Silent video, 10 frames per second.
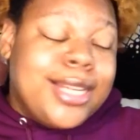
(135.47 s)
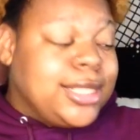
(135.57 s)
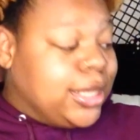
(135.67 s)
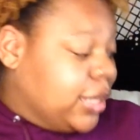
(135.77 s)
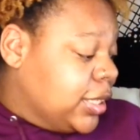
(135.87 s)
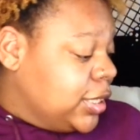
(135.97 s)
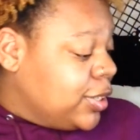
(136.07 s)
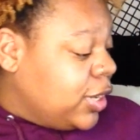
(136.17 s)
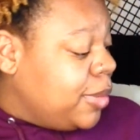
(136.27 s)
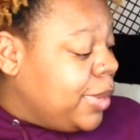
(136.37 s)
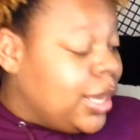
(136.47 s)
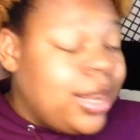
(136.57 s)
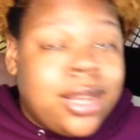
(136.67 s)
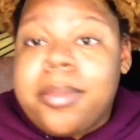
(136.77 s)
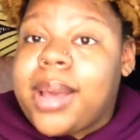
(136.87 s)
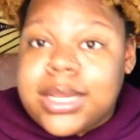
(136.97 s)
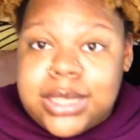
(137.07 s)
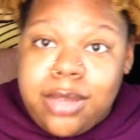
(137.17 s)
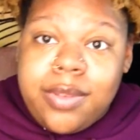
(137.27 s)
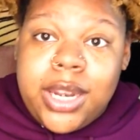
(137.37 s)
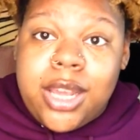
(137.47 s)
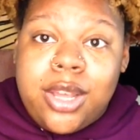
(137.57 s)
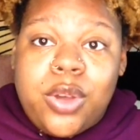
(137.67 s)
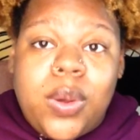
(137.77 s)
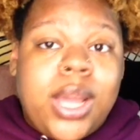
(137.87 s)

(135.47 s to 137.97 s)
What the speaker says: So this is going to be an unboxing video.